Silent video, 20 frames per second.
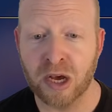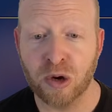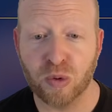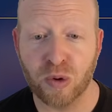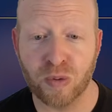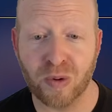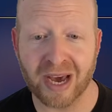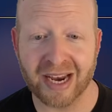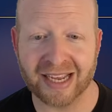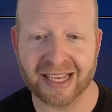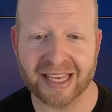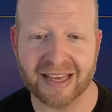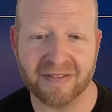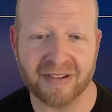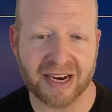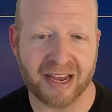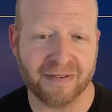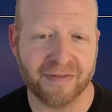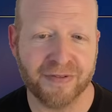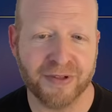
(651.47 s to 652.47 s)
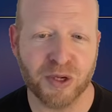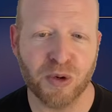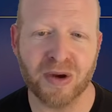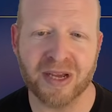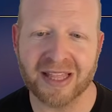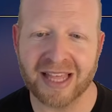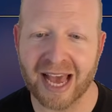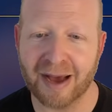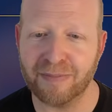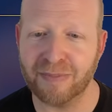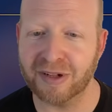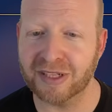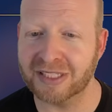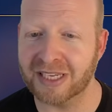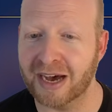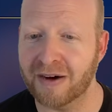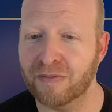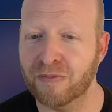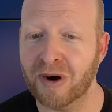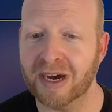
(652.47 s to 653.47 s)
We want to give it a few examples
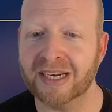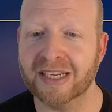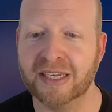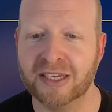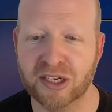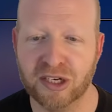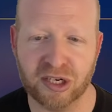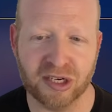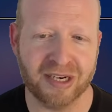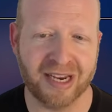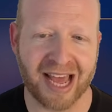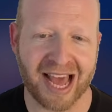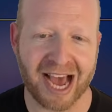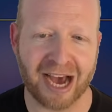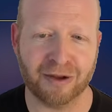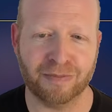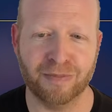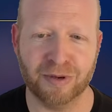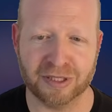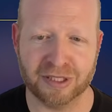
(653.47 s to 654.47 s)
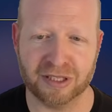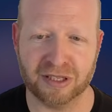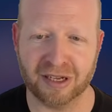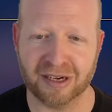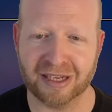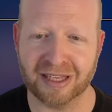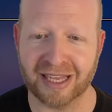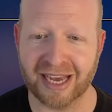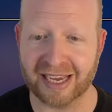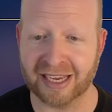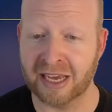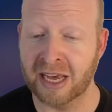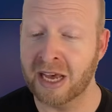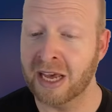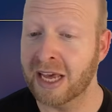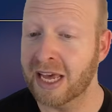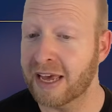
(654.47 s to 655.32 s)
of what good outputs look like.